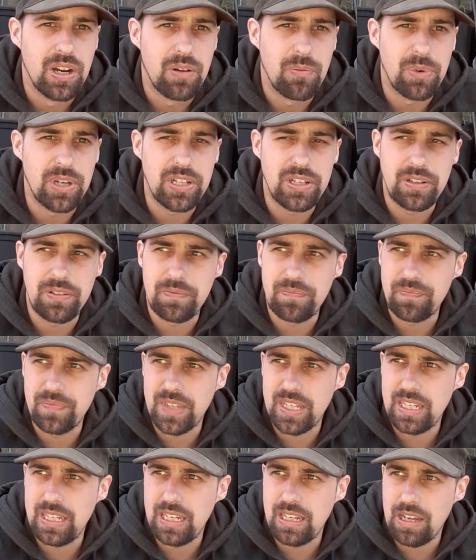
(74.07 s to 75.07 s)
Well,
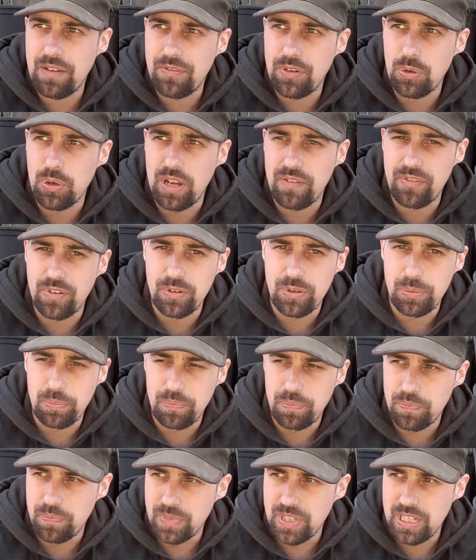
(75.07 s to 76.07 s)
if you have
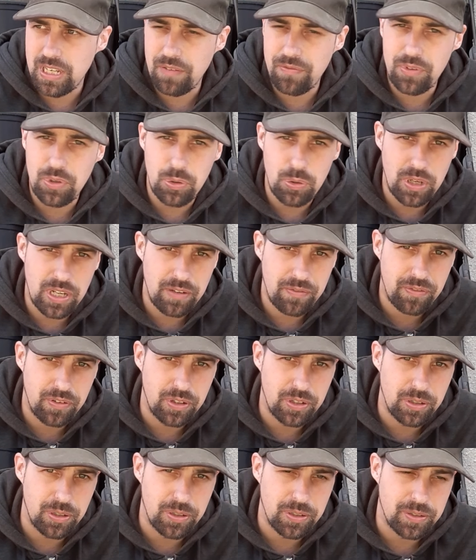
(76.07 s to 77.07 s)
a if you have
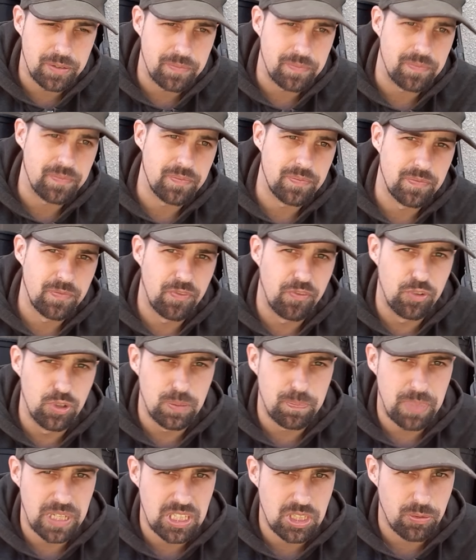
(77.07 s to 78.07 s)
a um,
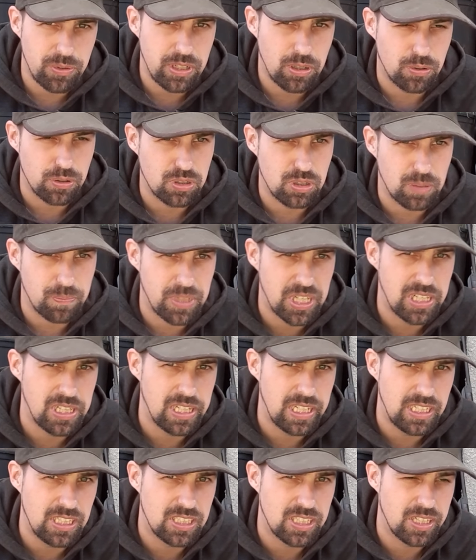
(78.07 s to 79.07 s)
food pantry or
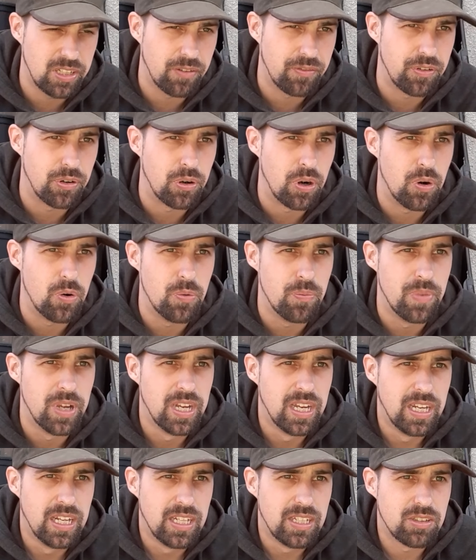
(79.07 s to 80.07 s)
stockpile inside of your home,
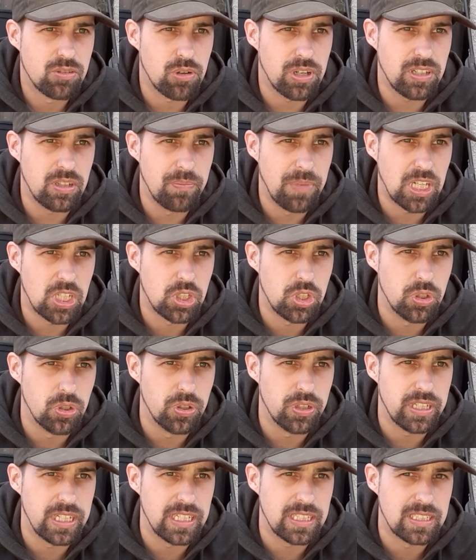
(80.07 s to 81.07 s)
try to make
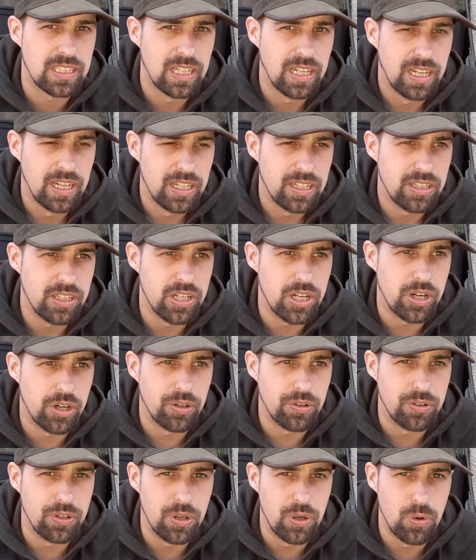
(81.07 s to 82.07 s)
sure that there
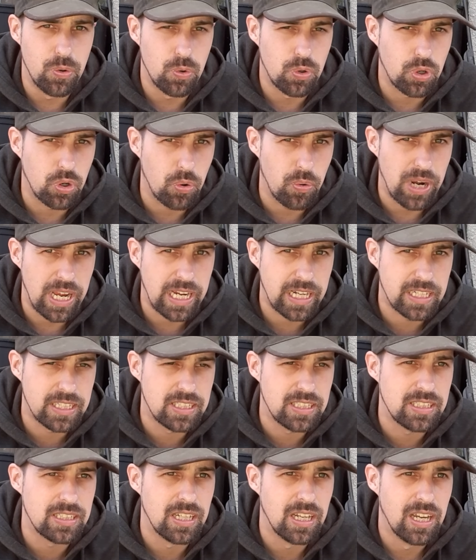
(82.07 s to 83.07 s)
are no
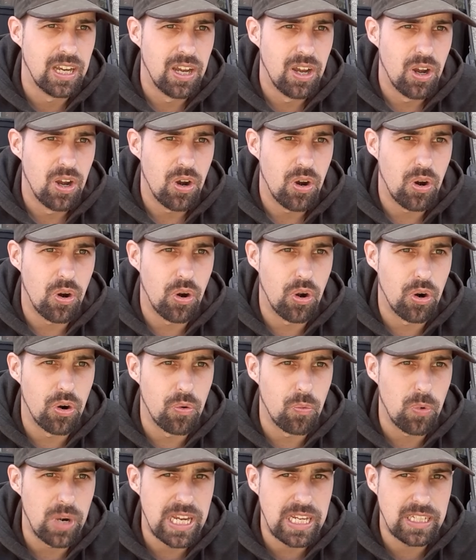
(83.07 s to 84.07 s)
cracks
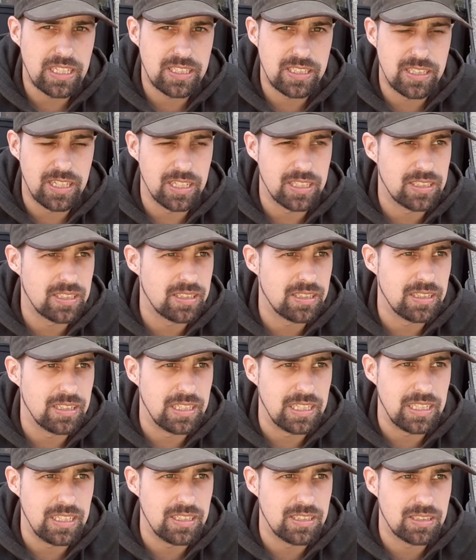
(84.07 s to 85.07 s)
or ways that
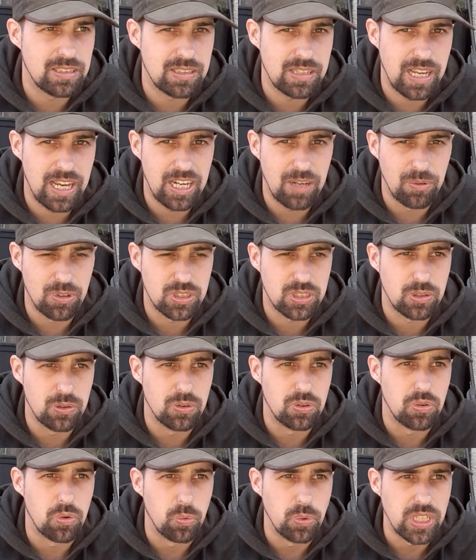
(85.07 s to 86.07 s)
these animals
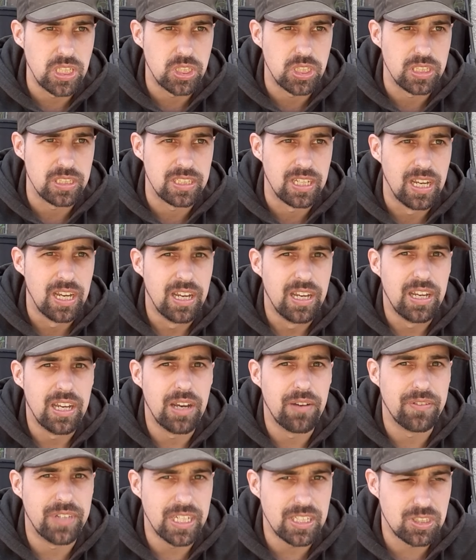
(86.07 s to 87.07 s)
could reach it.
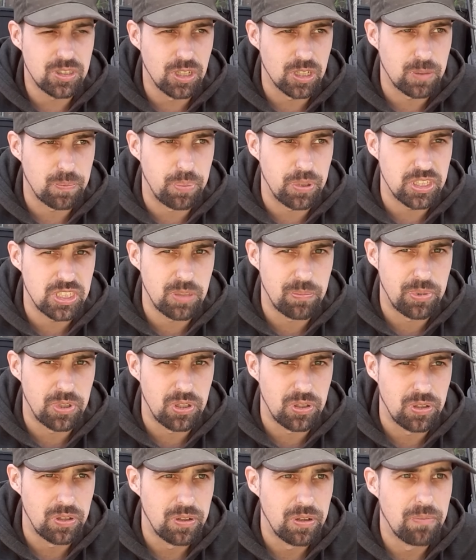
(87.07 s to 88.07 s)
If that's not
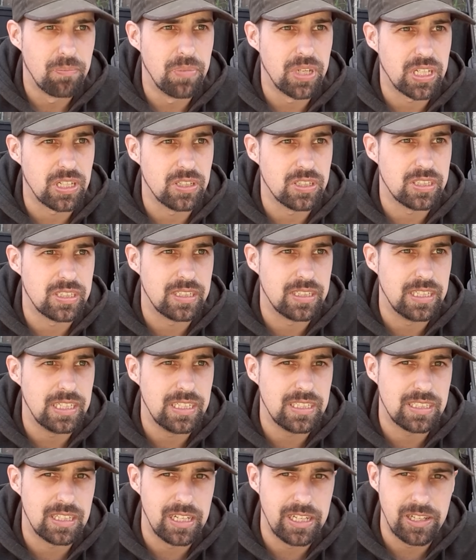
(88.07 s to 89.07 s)
possible, because
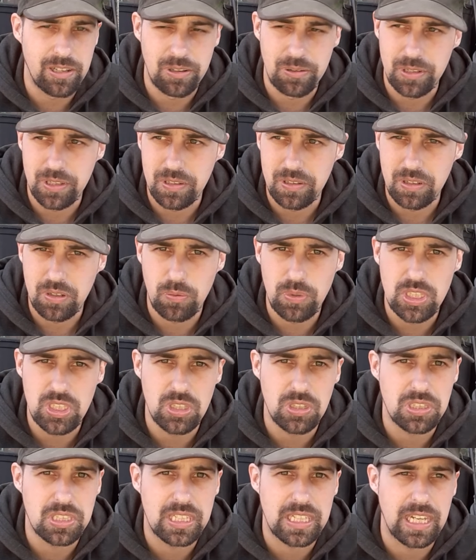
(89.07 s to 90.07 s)
these little
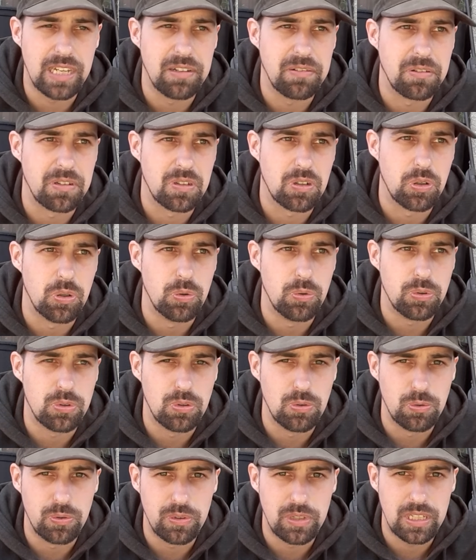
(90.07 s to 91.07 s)
creatures can grow
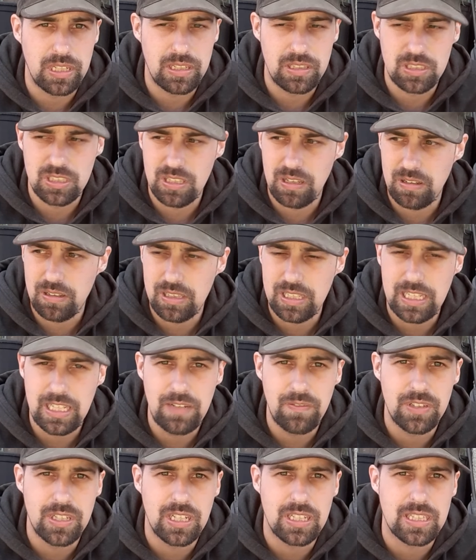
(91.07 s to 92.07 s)
to
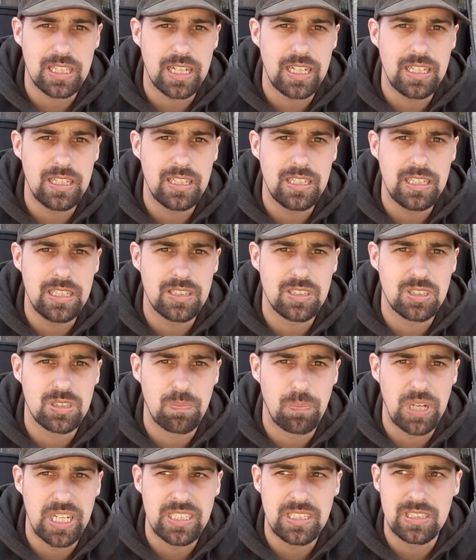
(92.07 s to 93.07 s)
even the
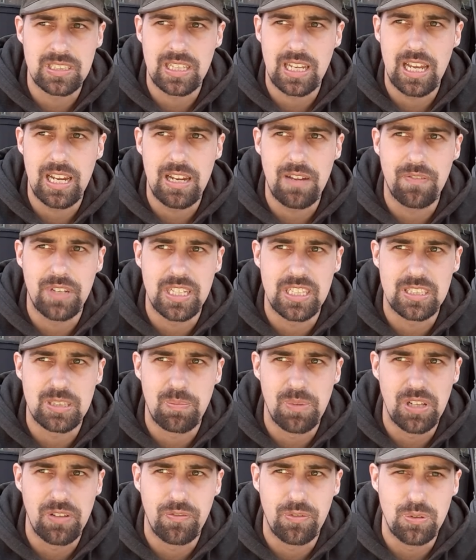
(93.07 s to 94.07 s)
tiniest places, and if they
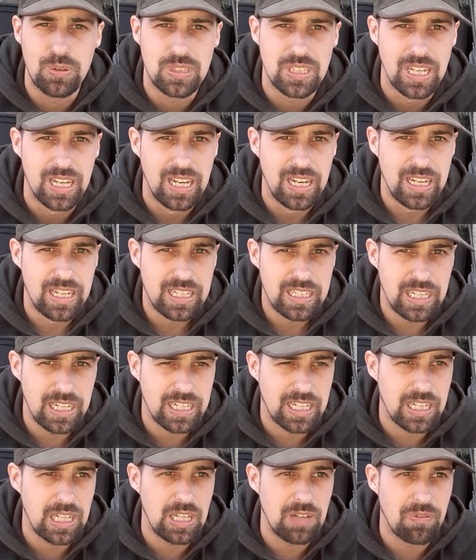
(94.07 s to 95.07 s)
smell food, they
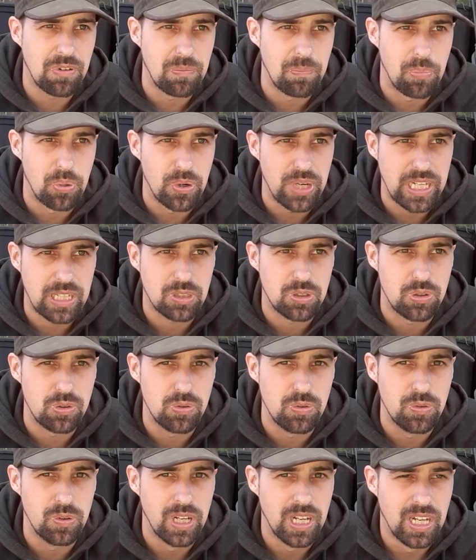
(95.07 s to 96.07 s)
can even break
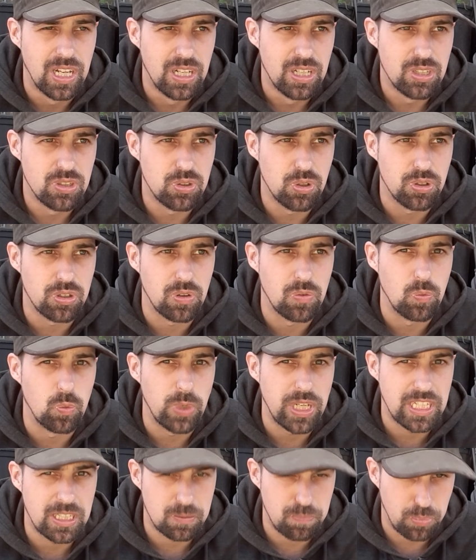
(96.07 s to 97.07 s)
through certain
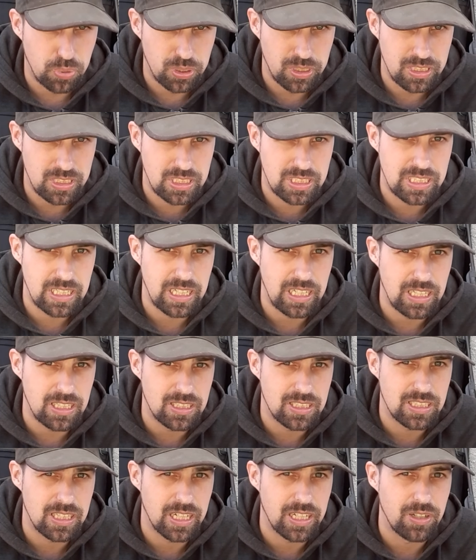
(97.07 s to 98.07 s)
weak points
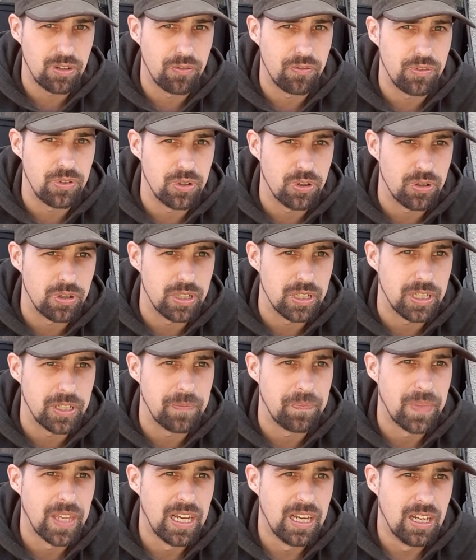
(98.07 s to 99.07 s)
inside of your uh,